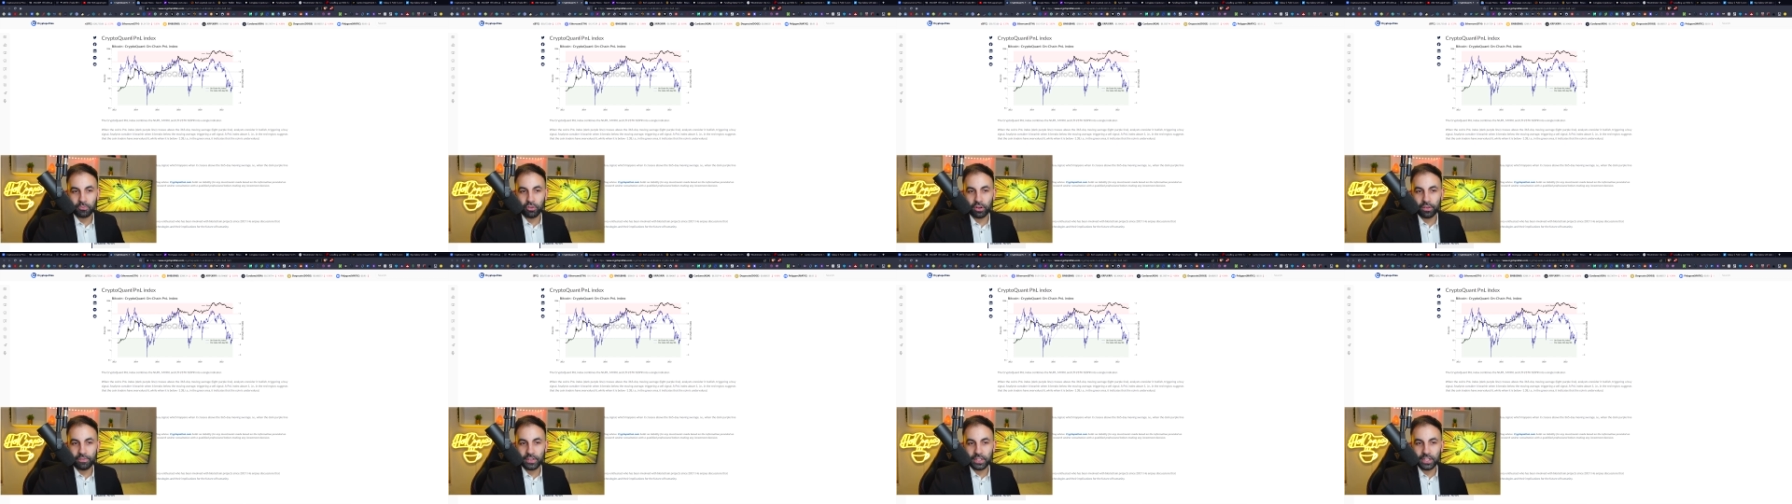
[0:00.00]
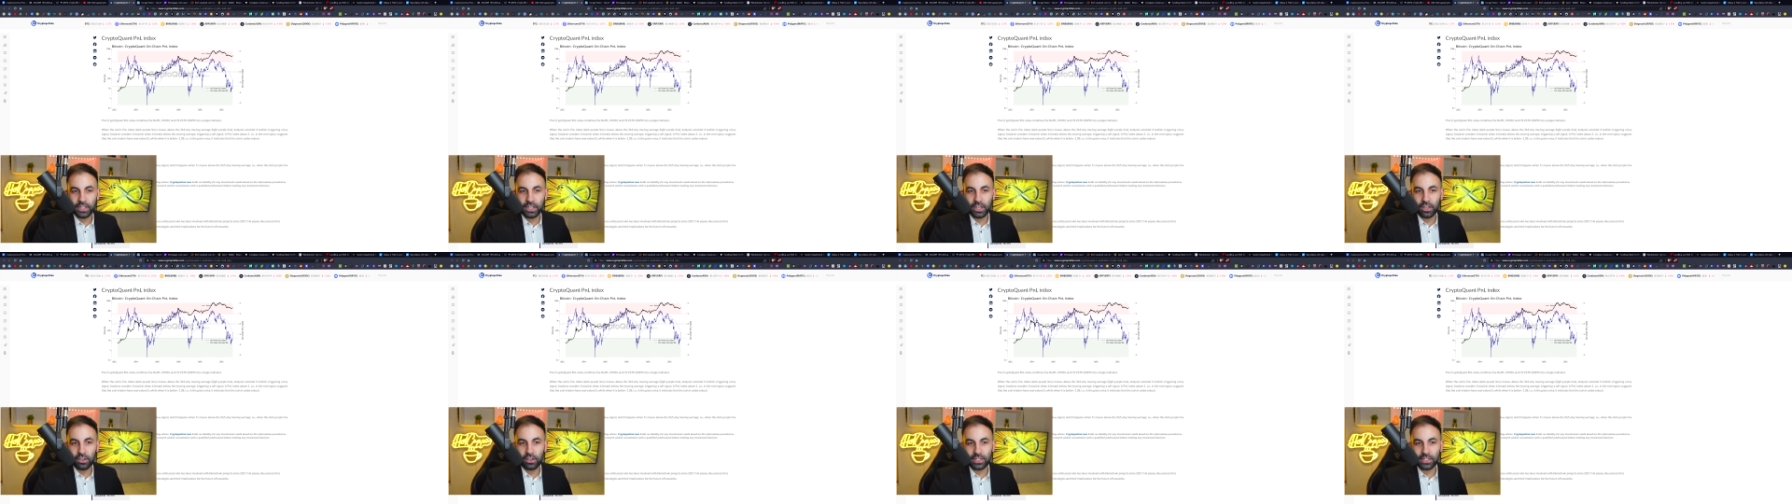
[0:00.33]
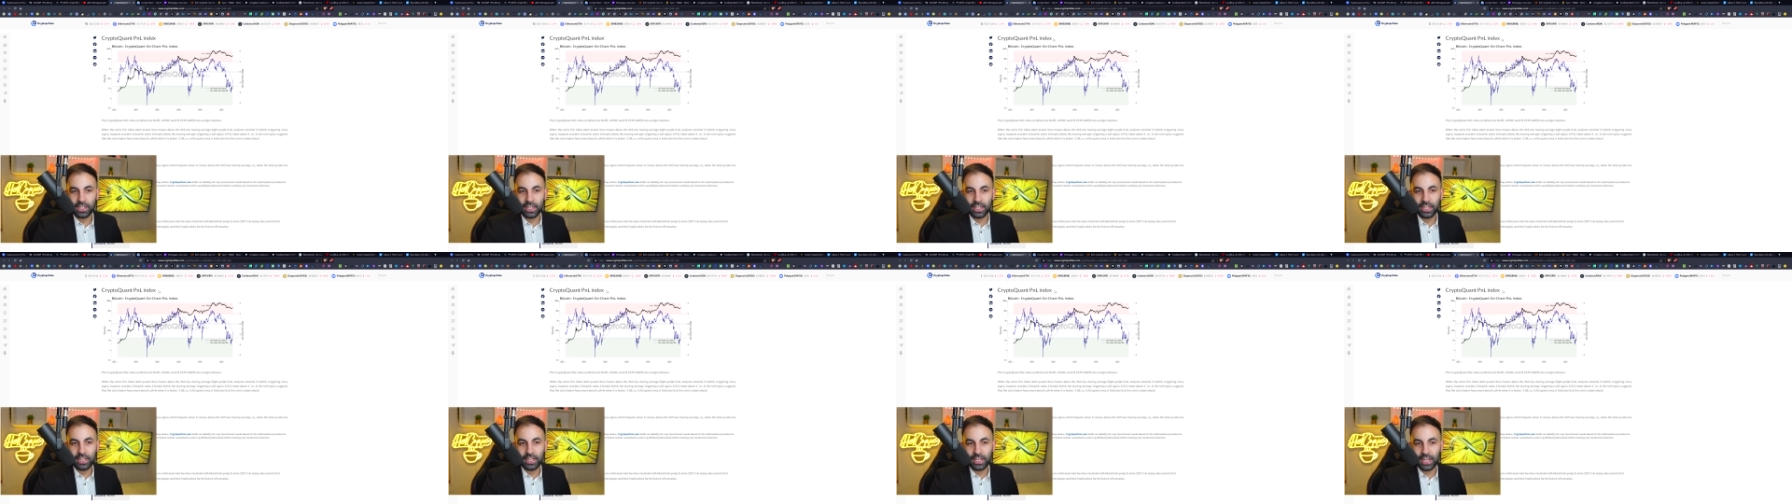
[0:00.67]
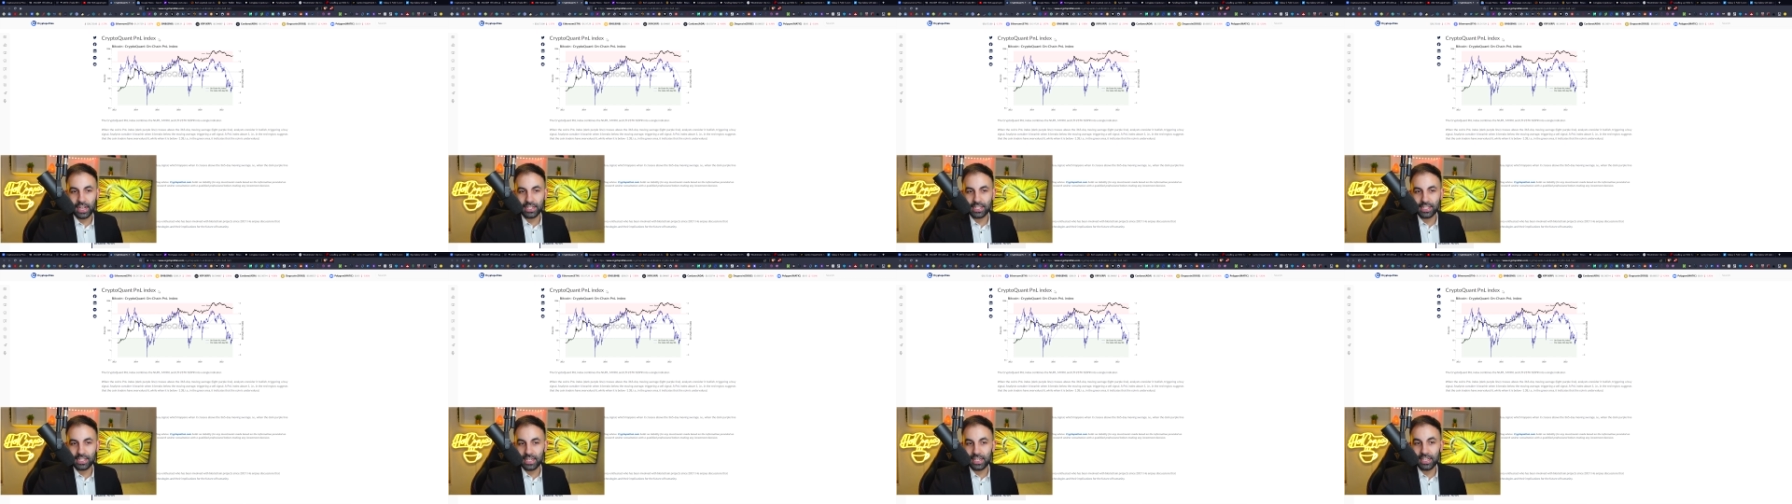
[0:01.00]
Profit and Loss
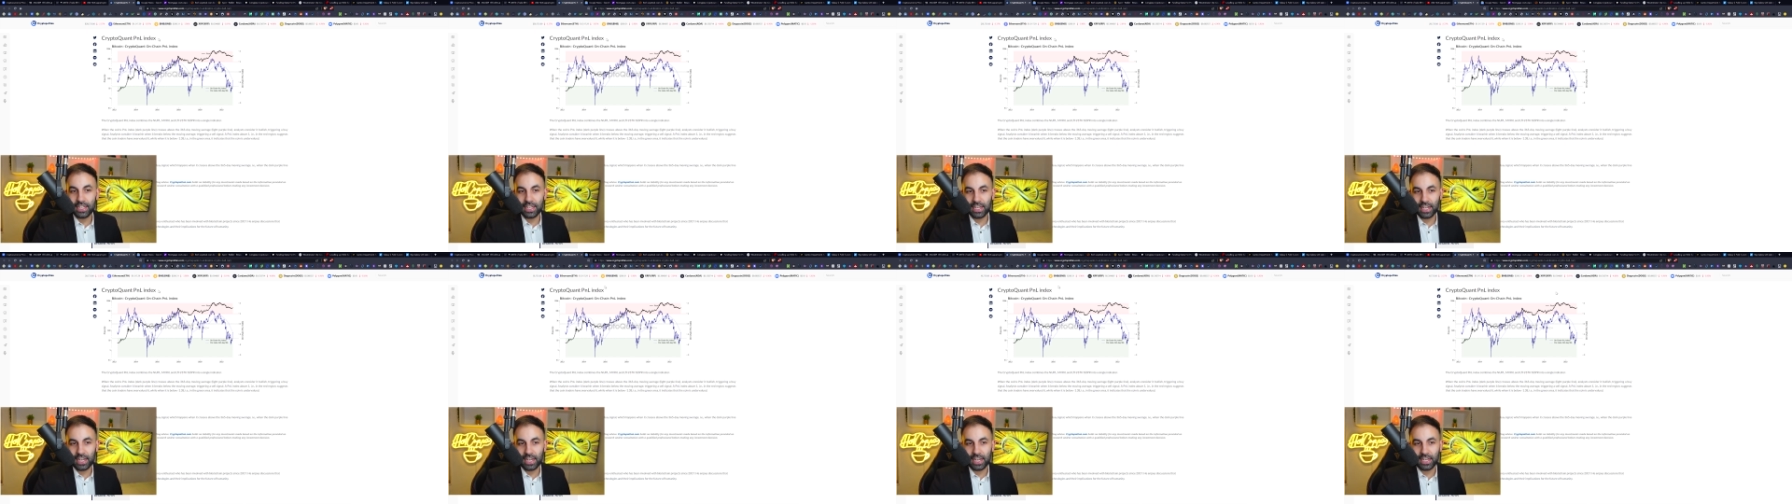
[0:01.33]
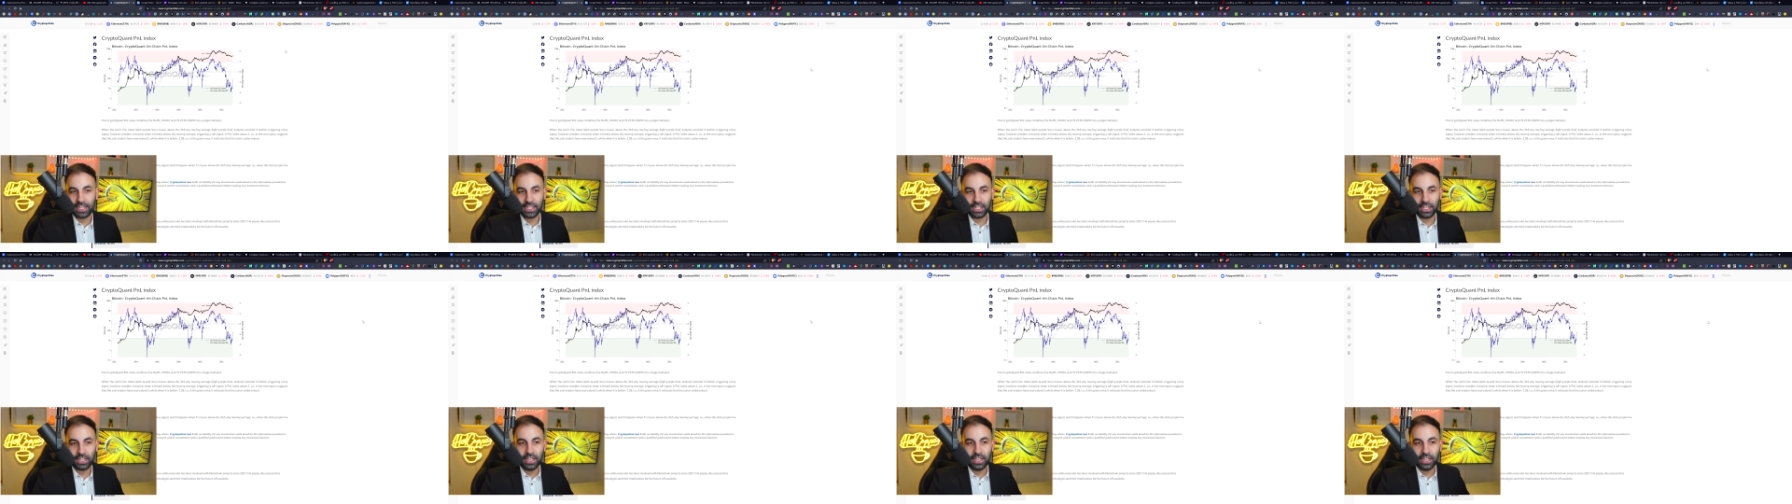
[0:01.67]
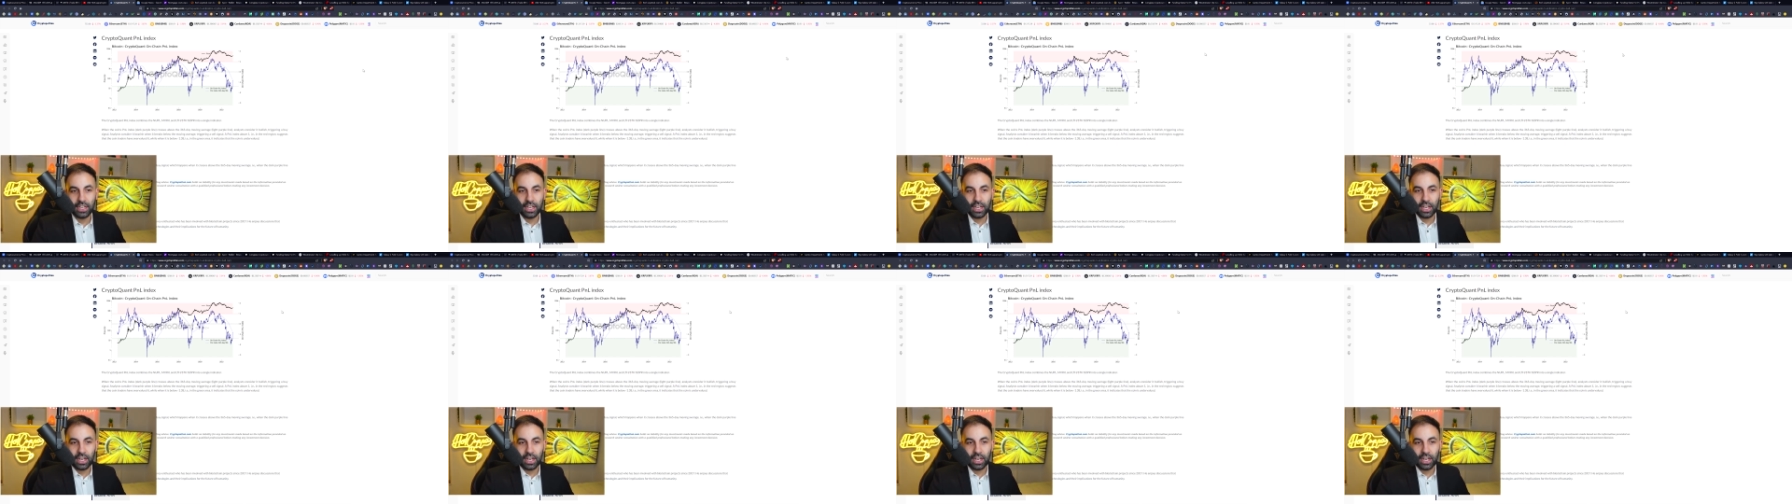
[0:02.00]
Index Indicator.